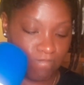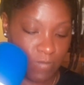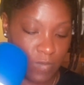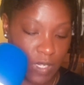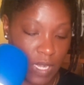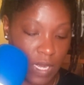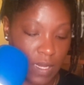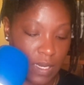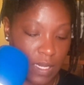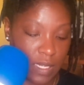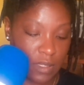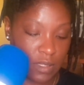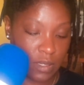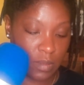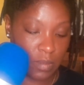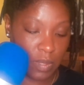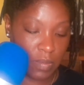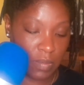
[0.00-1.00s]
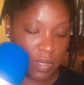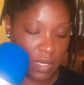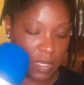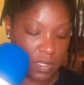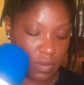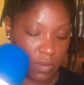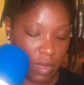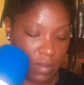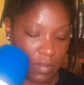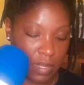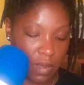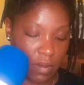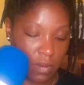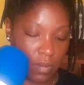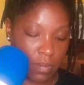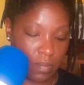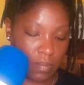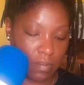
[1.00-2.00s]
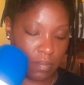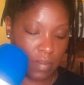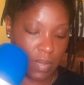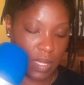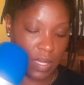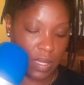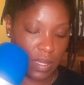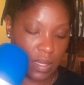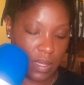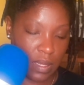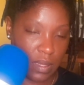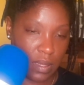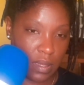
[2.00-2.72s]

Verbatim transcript: yeah, these are the people that swiped on me.